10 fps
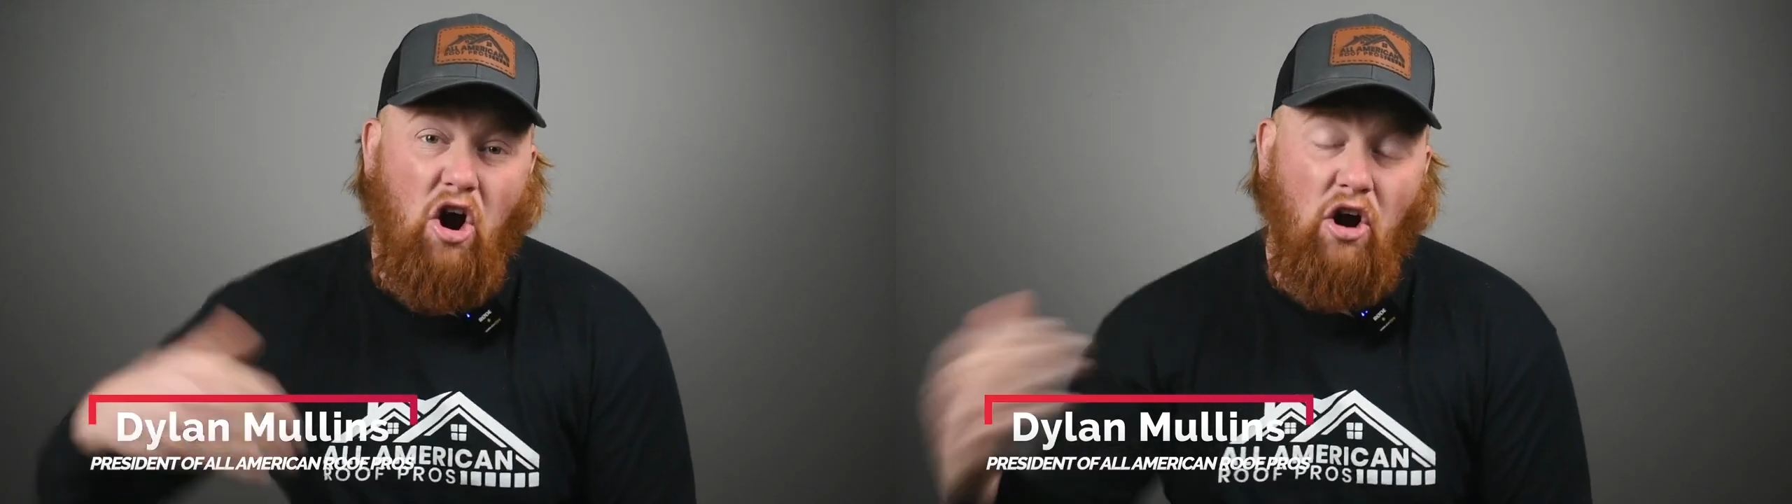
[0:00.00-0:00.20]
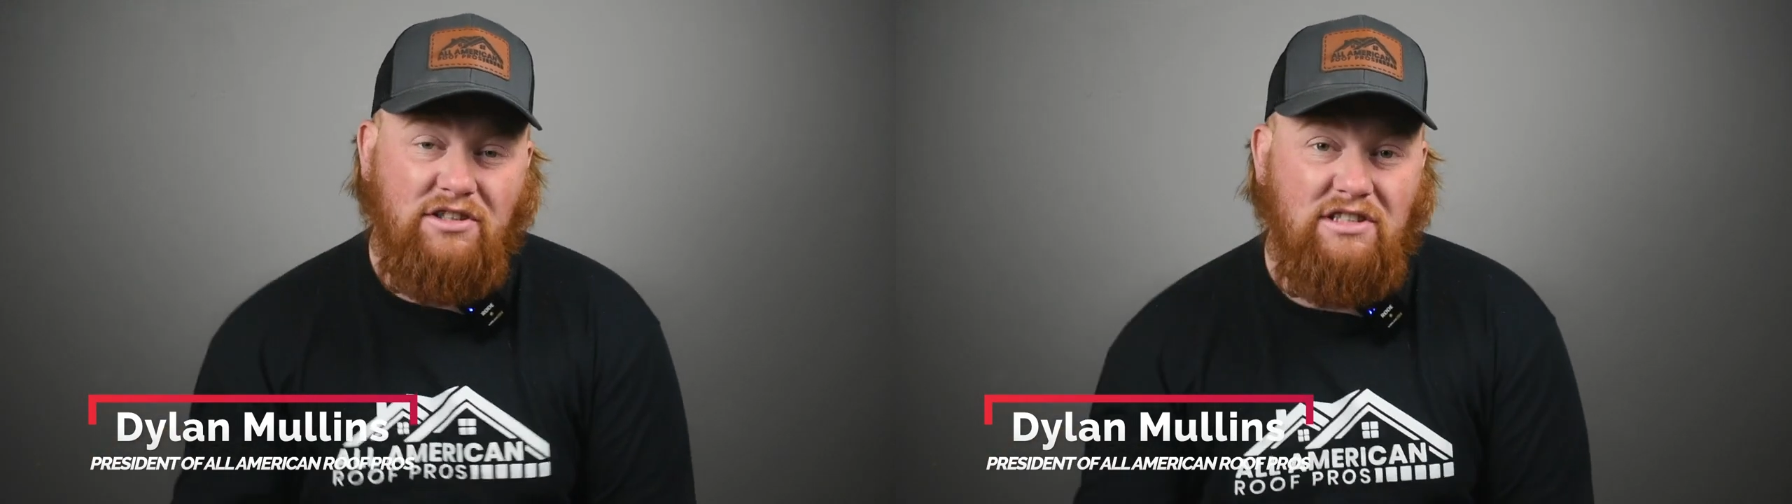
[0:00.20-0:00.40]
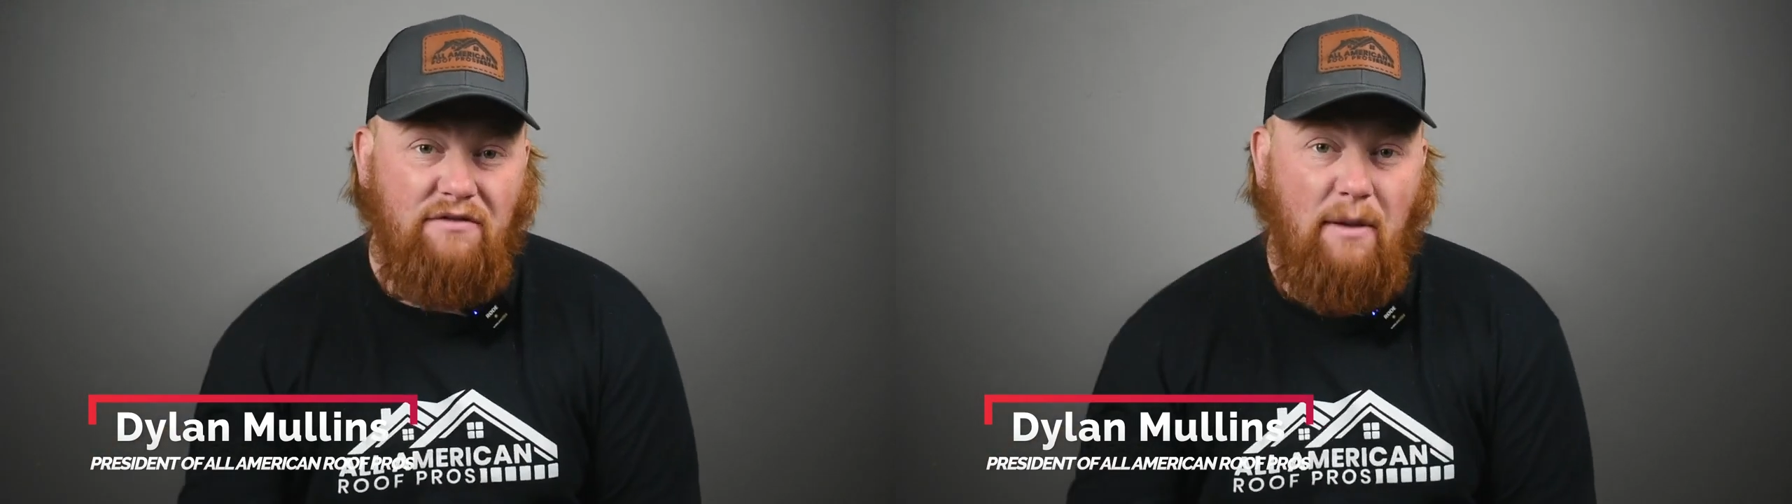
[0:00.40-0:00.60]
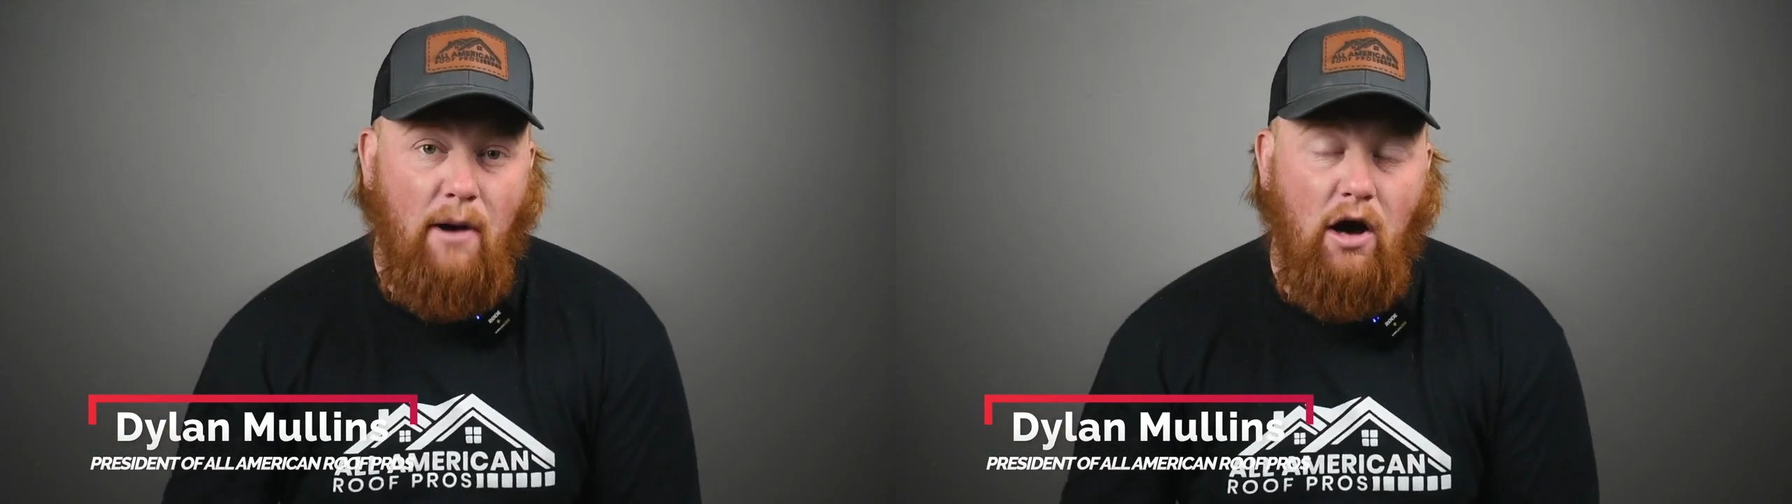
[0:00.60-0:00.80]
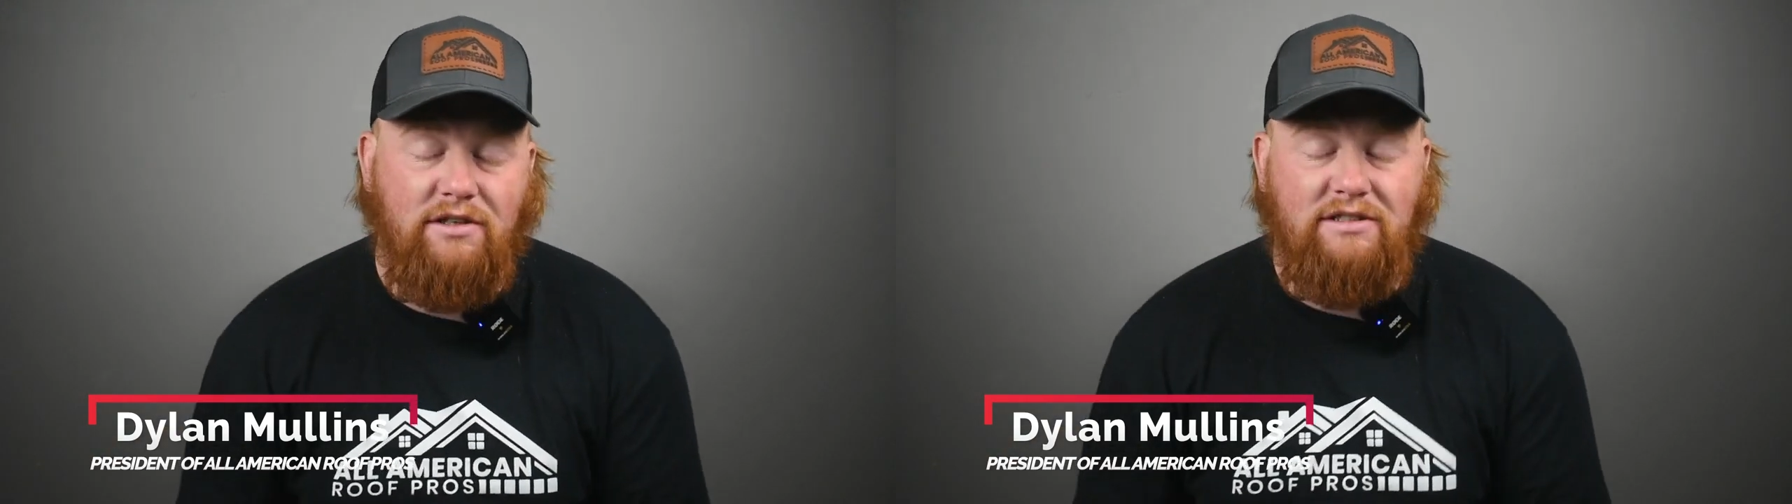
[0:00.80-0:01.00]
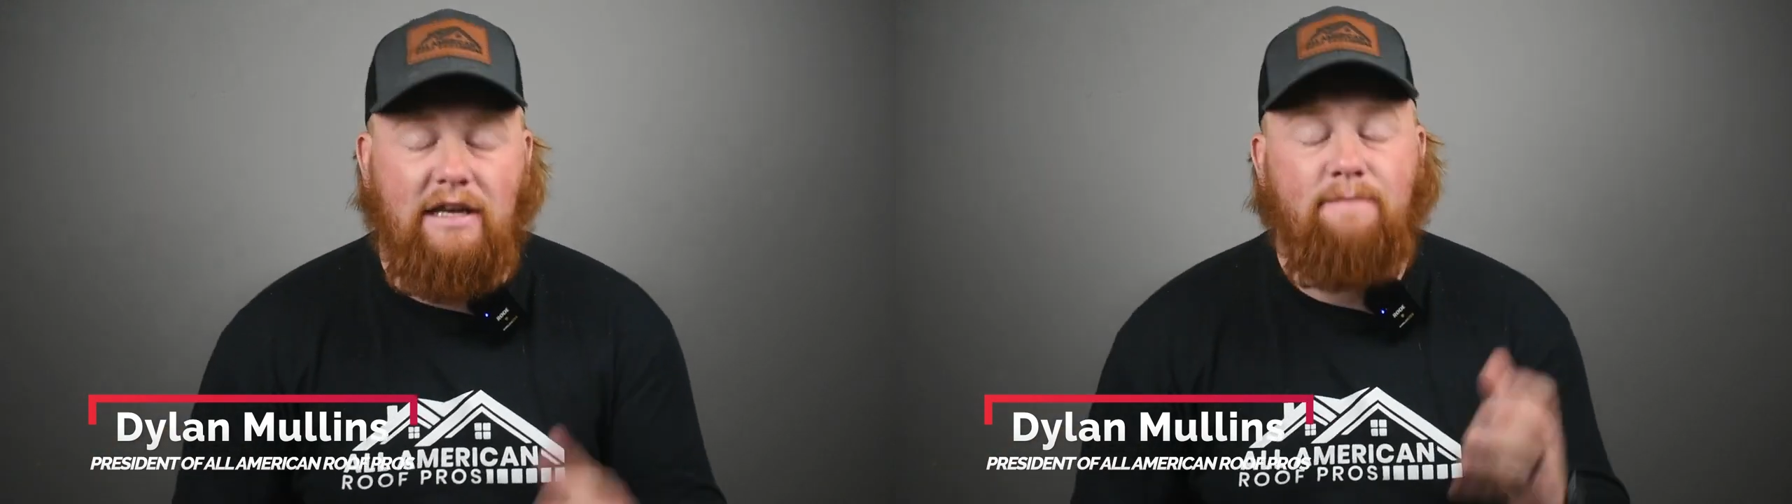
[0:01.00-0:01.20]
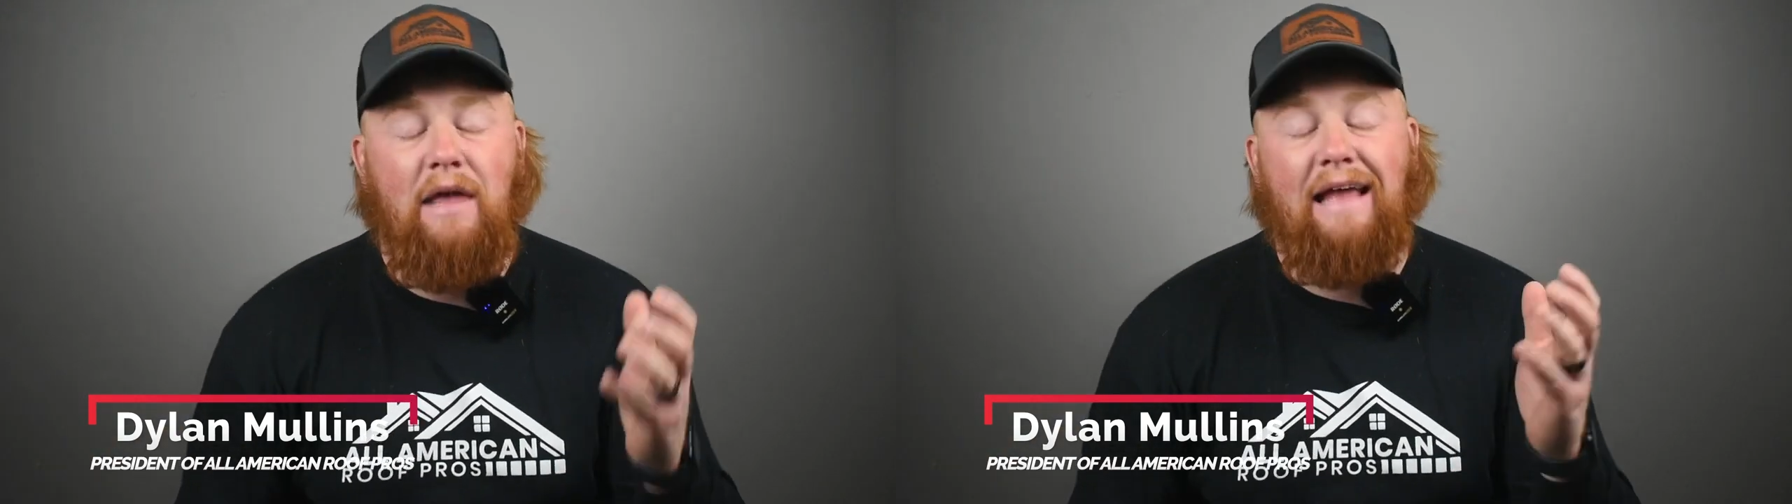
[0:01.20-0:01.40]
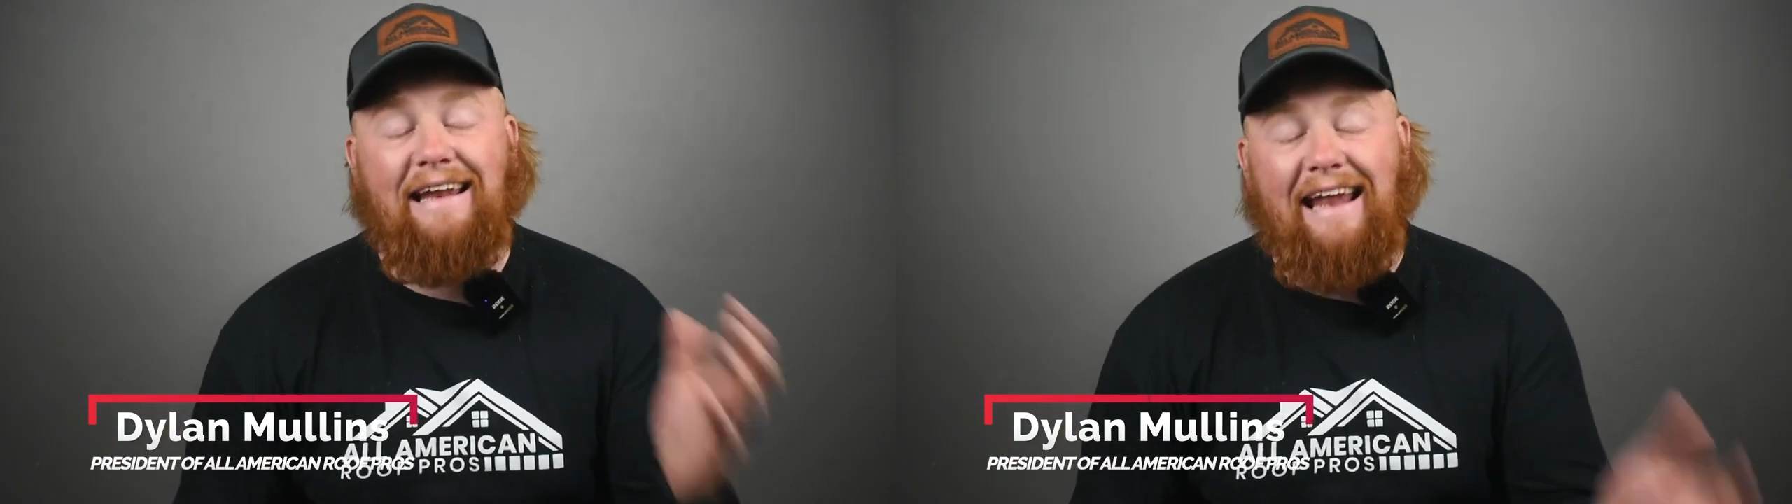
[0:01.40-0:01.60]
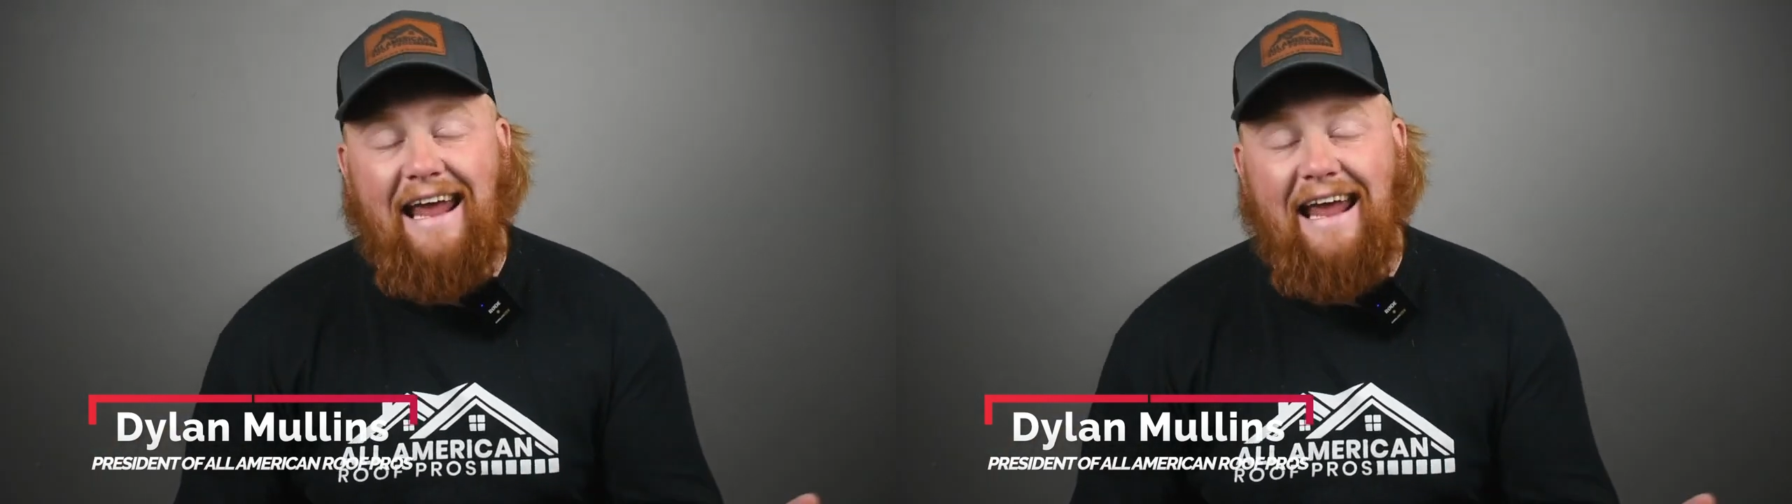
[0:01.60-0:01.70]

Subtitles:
RCV policy and an